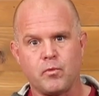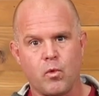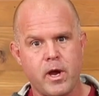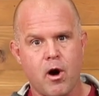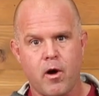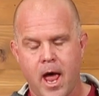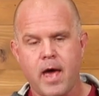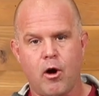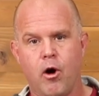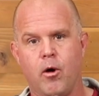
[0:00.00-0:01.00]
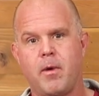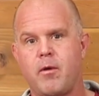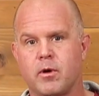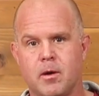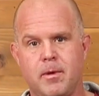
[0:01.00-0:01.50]
We are at home
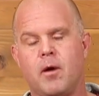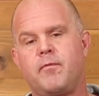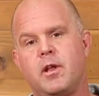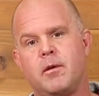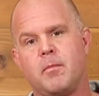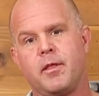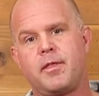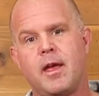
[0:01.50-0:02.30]
and we're going to be at home for another month,